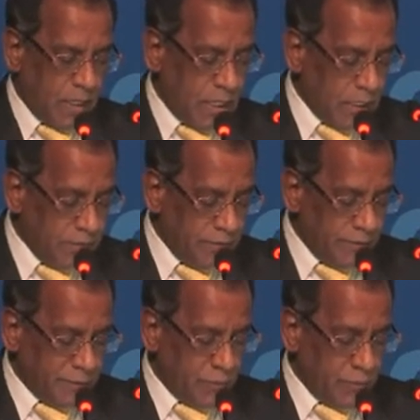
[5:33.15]
Even
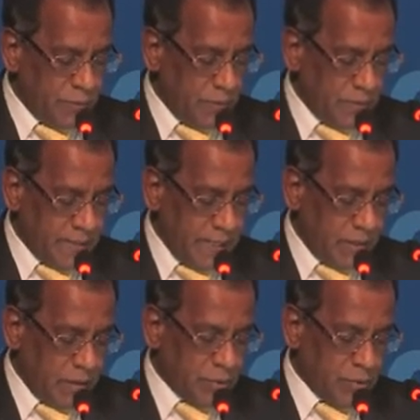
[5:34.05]
though there
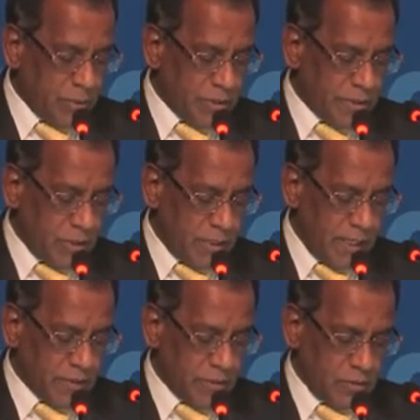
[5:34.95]
are numerous
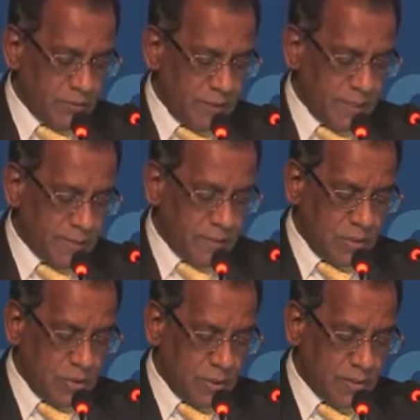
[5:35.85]
targets of the
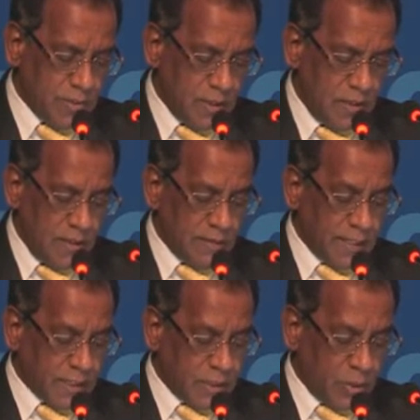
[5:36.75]
SDGs
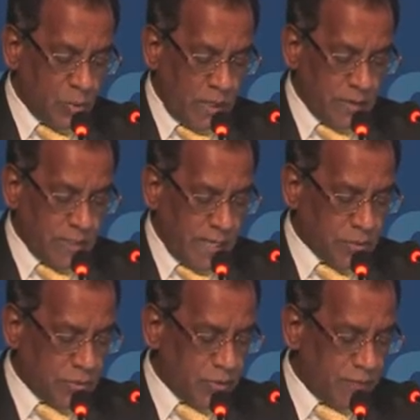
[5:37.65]
that require the
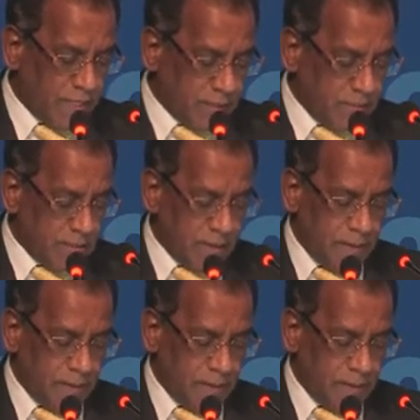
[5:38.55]
action of SMEs,